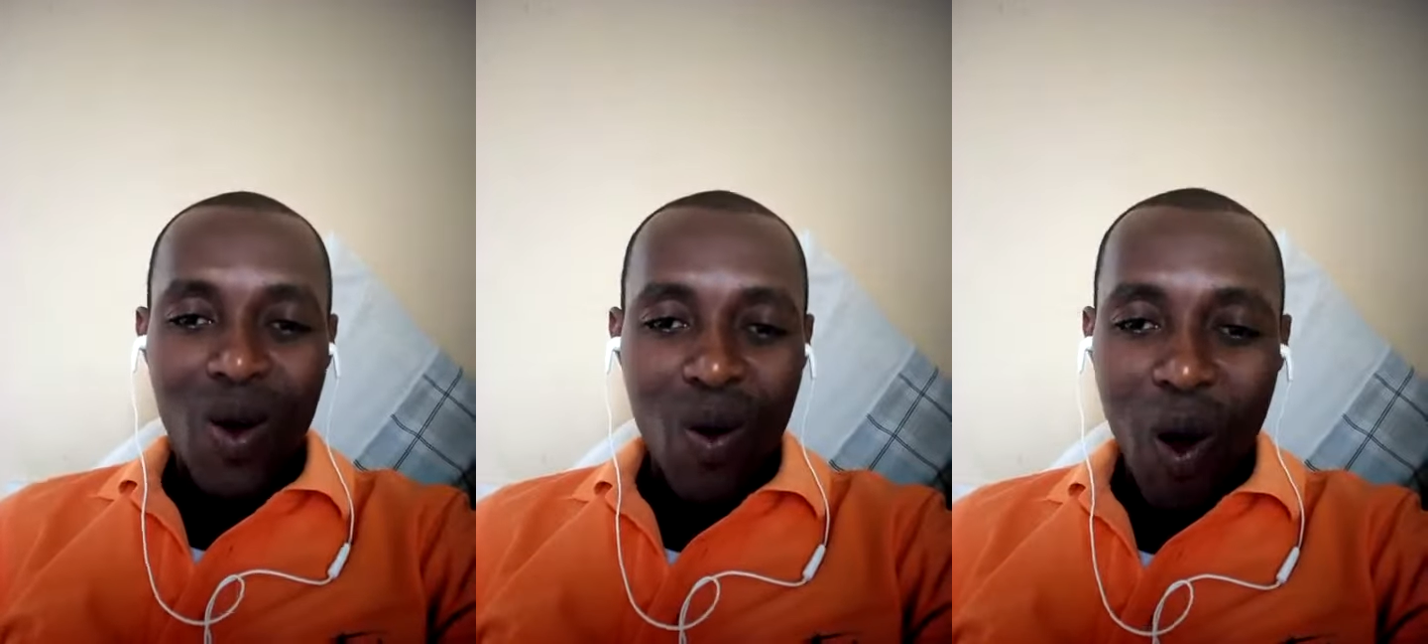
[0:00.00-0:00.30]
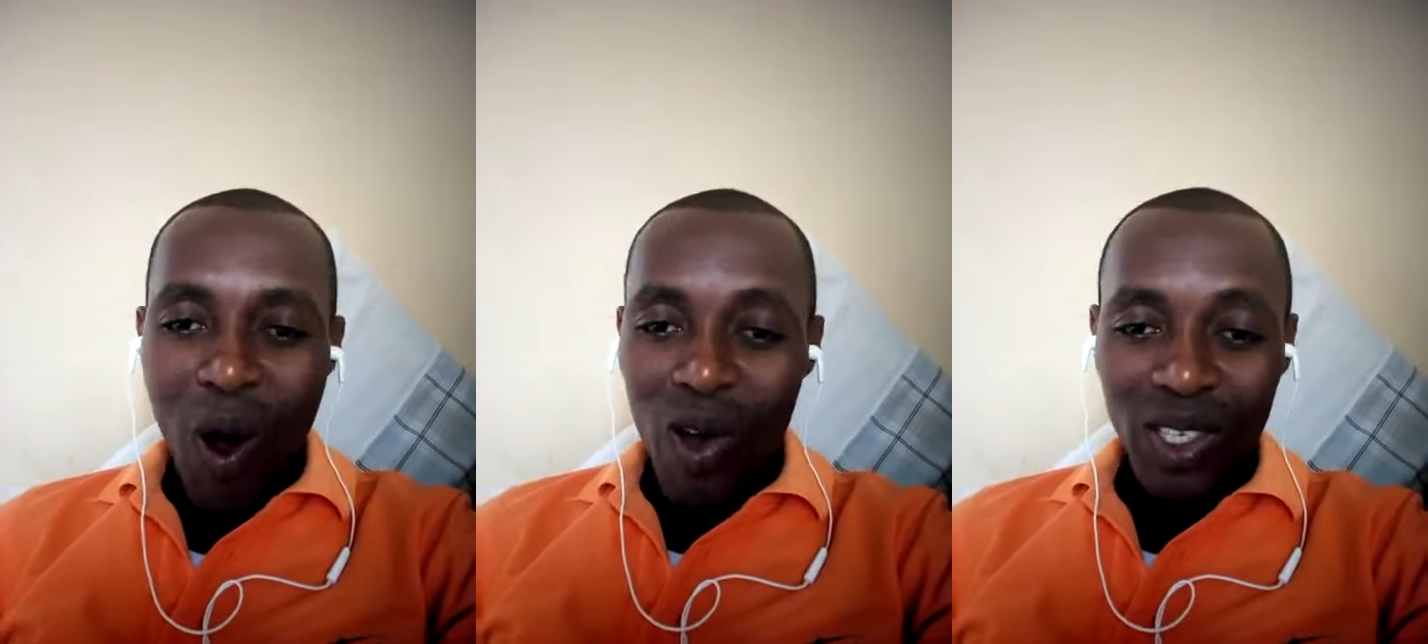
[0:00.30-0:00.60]

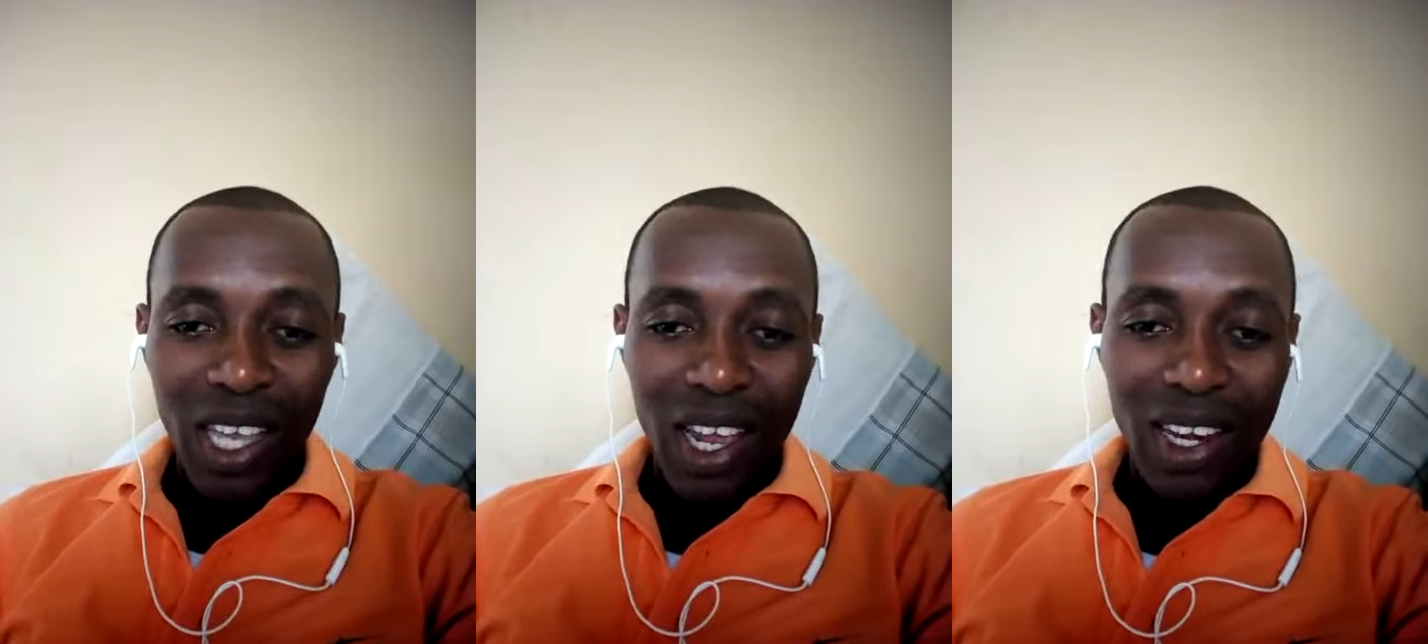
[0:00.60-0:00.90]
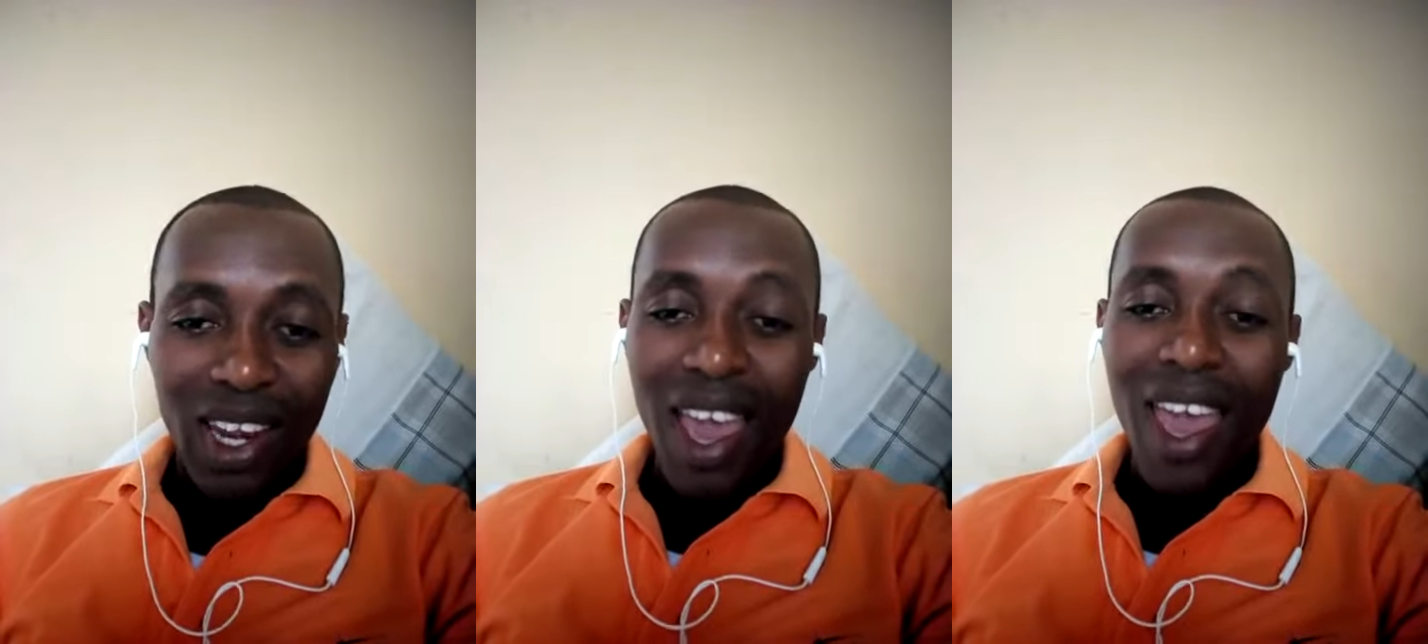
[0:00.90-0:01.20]
What a
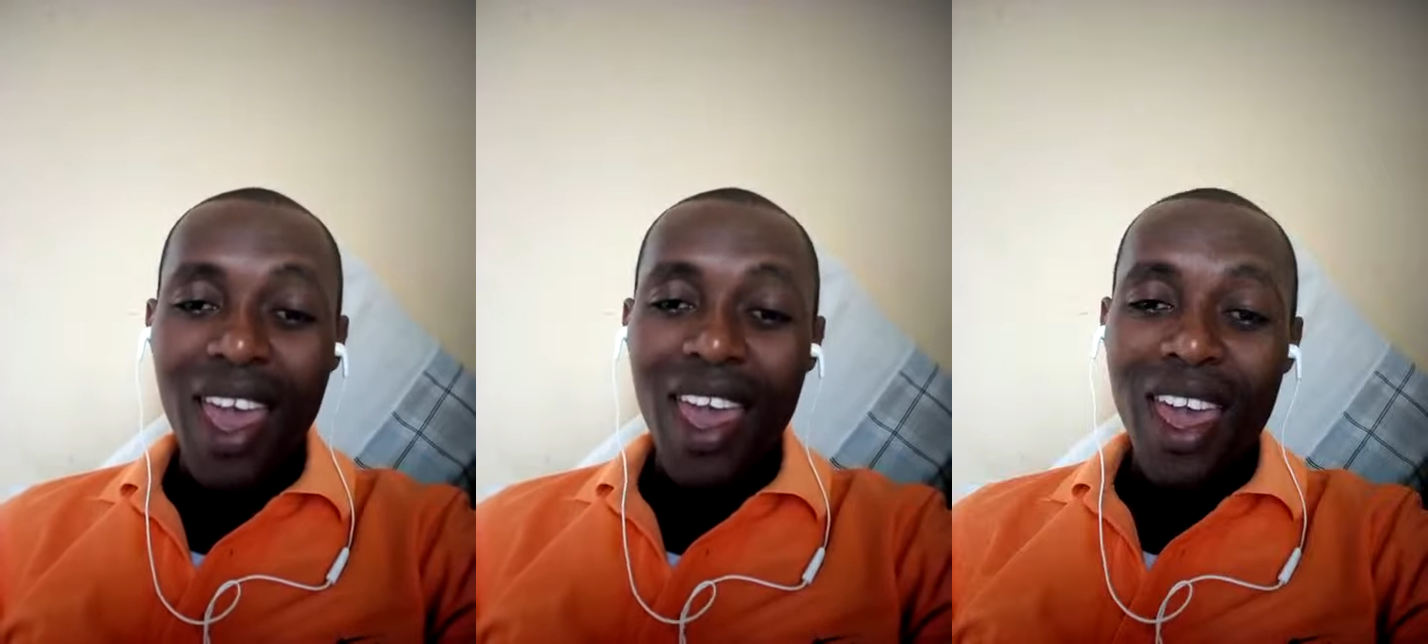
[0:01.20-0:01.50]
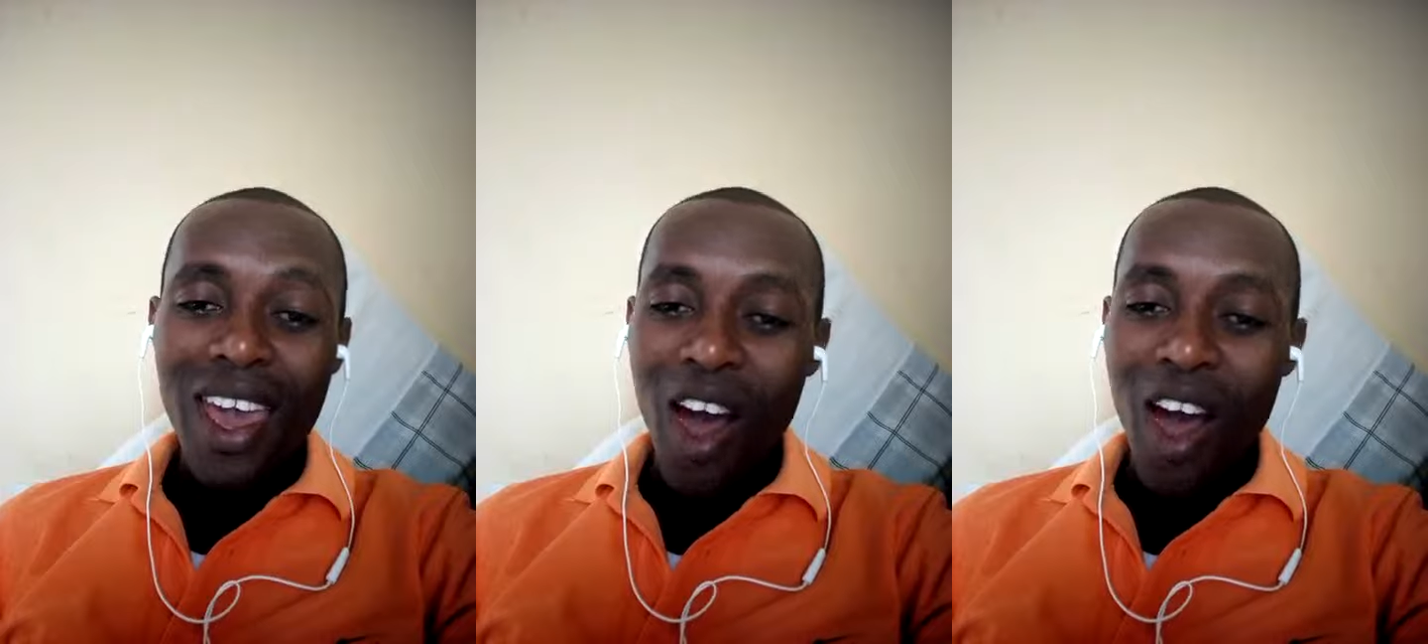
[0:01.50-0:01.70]
day